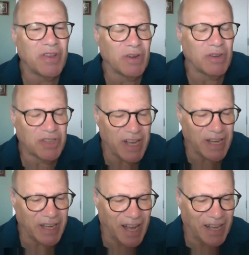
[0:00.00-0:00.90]
there's
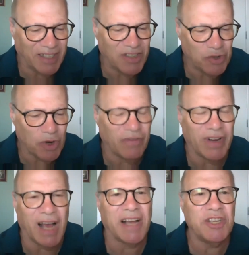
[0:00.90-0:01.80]
a, sort of
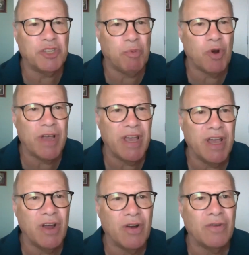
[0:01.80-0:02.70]
an iceberg
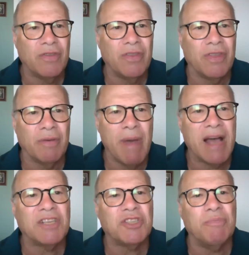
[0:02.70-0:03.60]
here. The
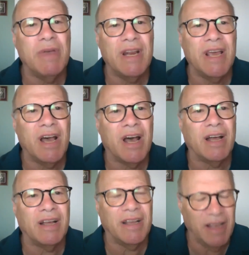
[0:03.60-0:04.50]
mass
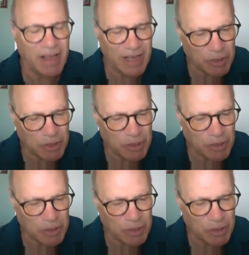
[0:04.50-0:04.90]
media is